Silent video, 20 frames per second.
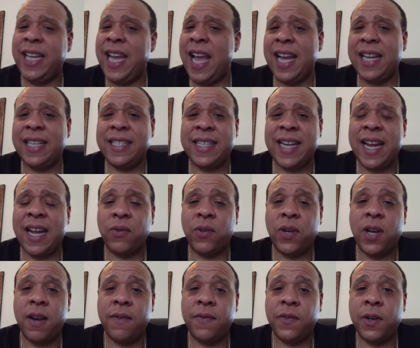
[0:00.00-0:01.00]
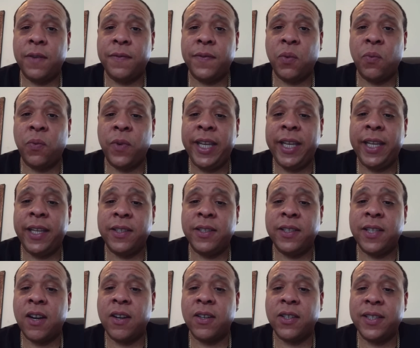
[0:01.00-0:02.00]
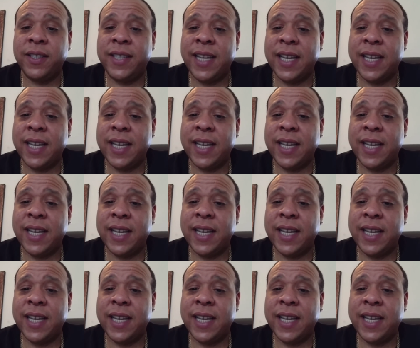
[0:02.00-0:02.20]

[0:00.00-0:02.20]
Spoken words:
hands down cover of the week, Dark